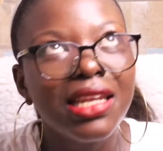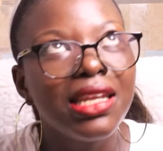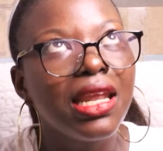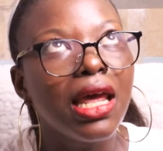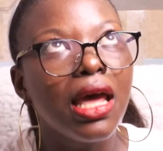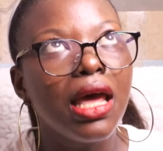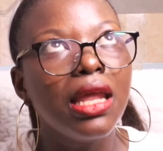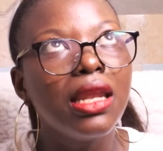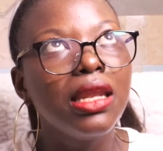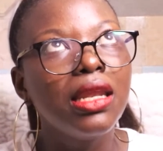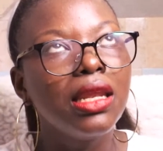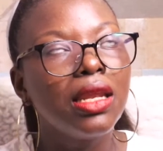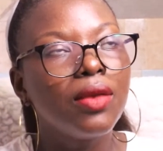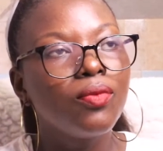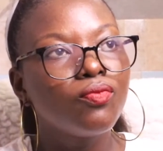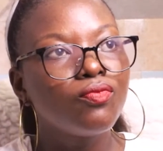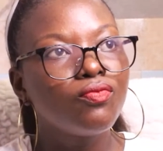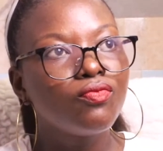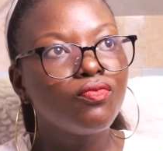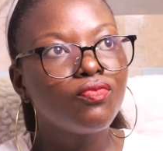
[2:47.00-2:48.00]
then
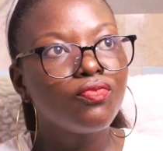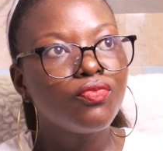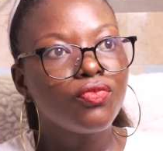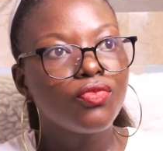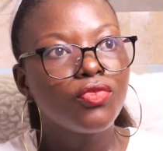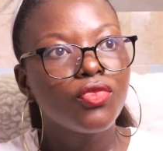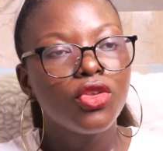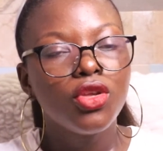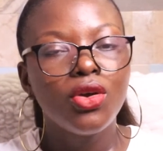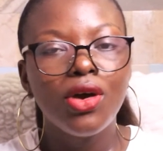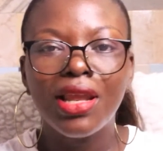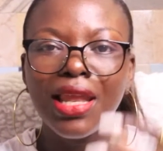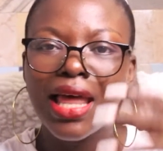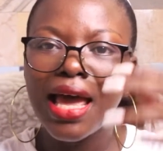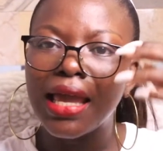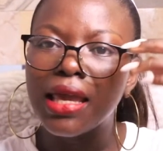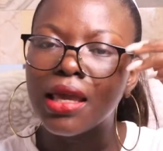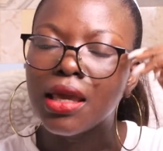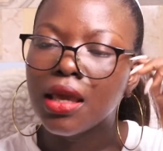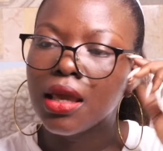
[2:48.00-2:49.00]
you're
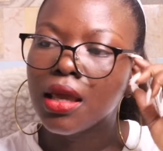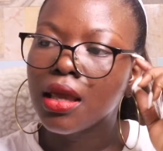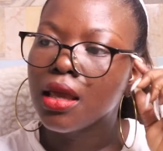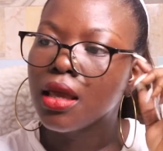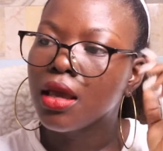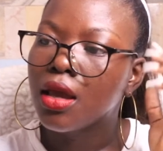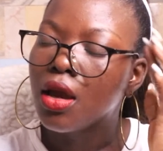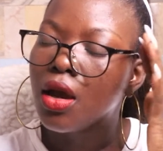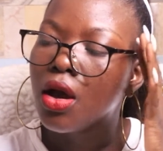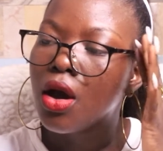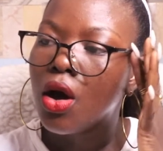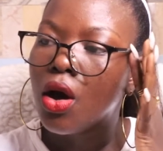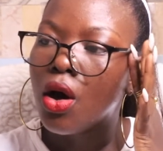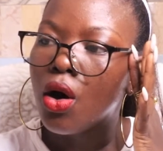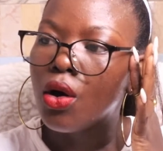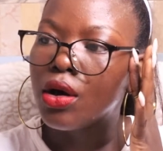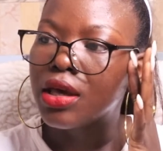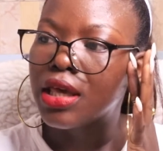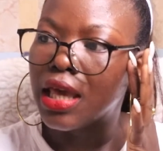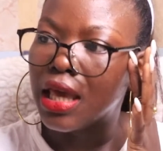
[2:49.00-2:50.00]
like
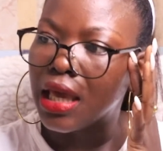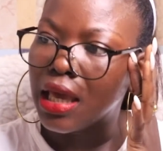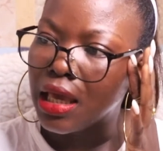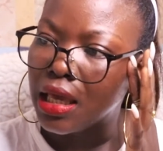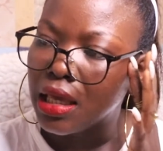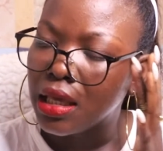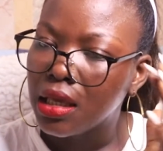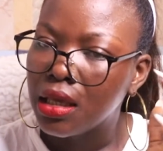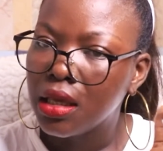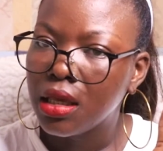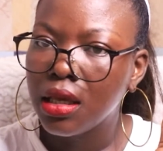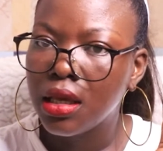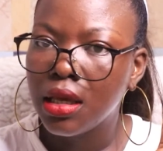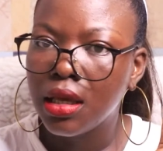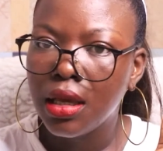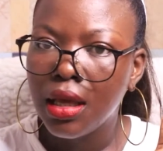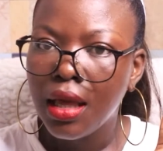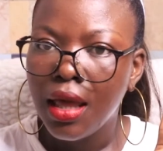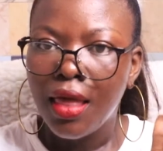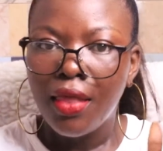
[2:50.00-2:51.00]
okay
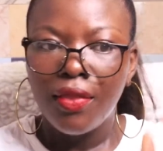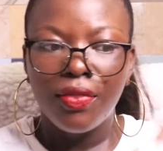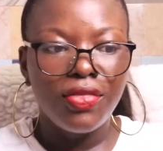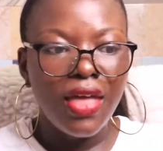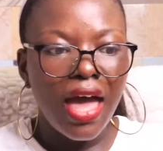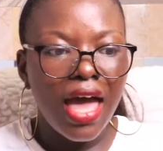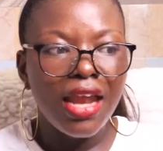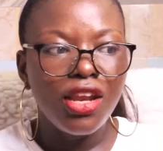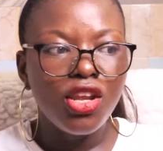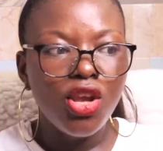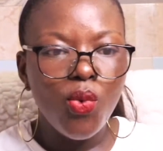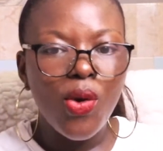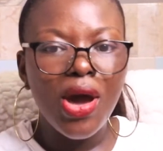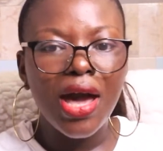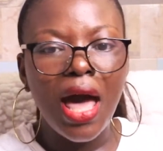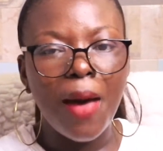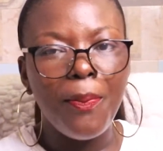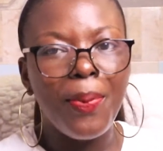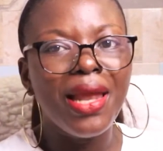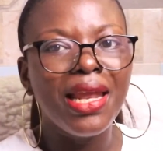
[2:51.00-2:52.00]
then you
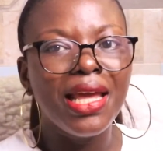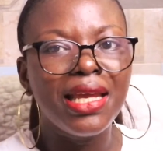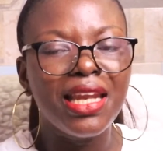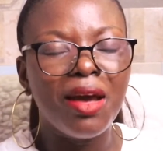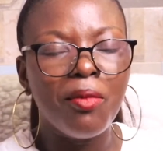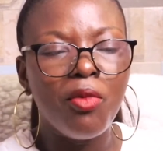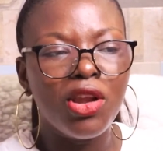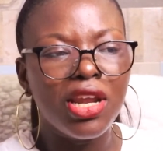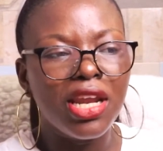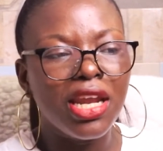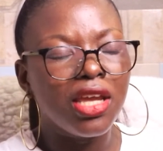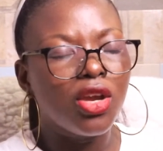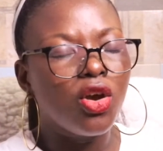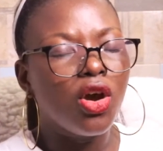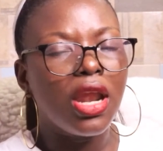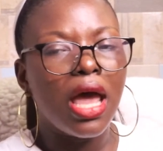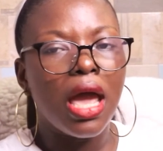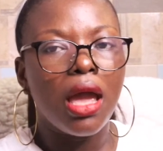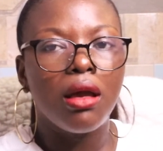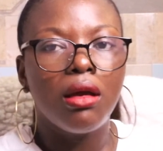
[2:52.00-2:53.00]
wake up early in the morning and you
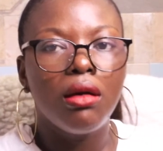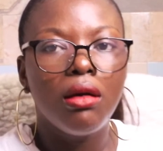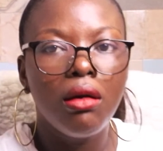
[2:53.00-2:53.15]
go like